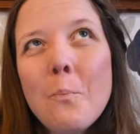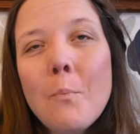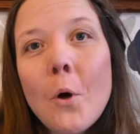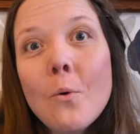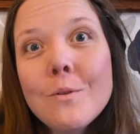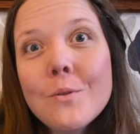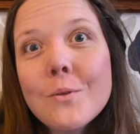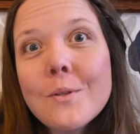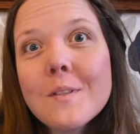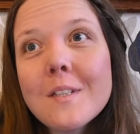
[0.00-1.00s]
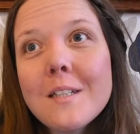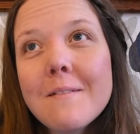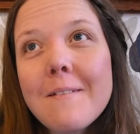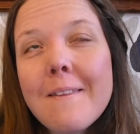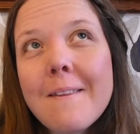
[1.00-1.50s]
Polled
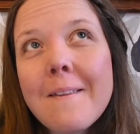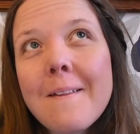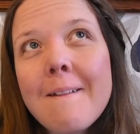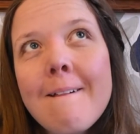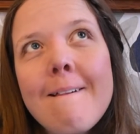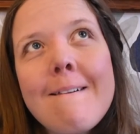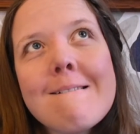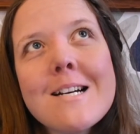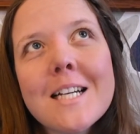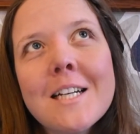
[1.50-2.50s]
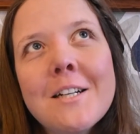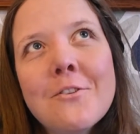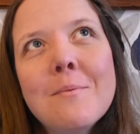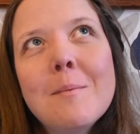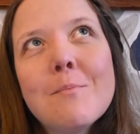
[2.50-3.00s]
Dorset, can I
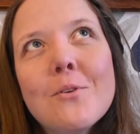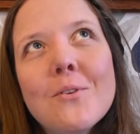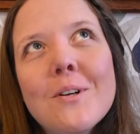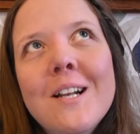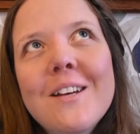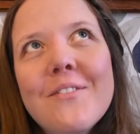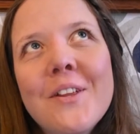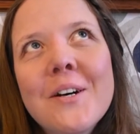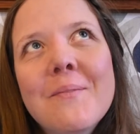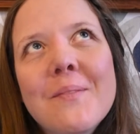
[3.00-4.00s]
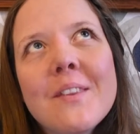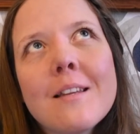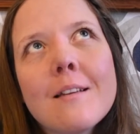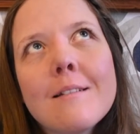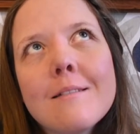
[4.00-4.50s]
remember all of them?
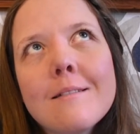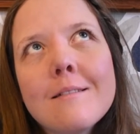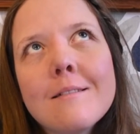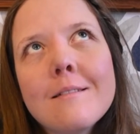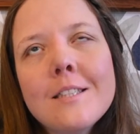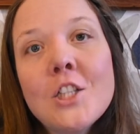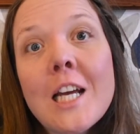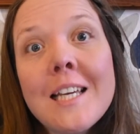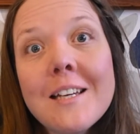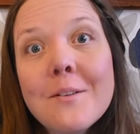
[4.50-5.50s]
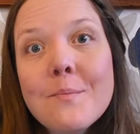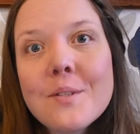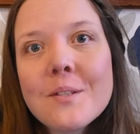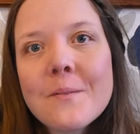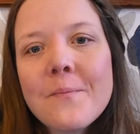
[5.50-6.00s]
Jacobs,